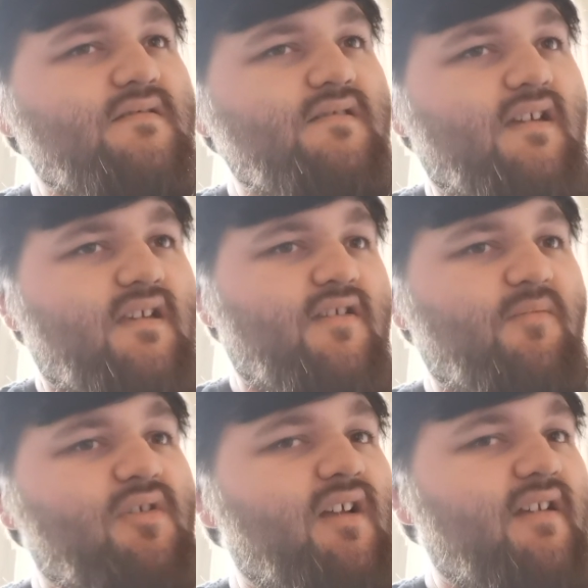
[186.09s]
yeah, in
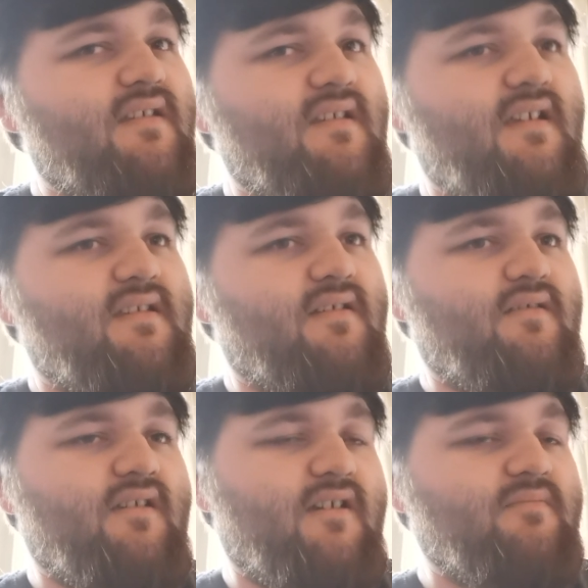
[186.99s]
general, I'd say it's a
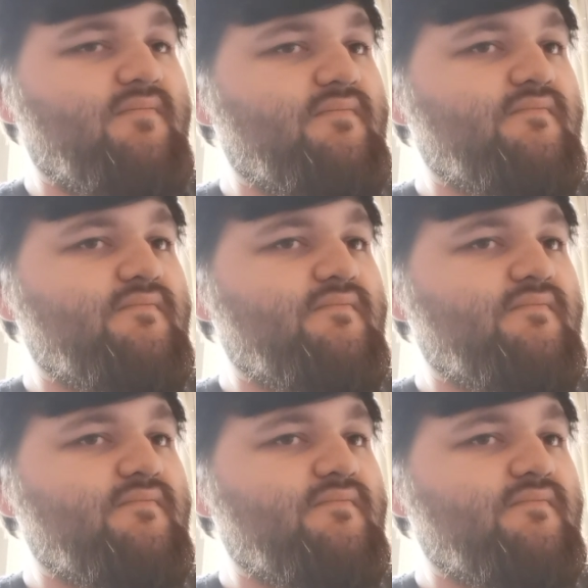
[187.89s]
good game.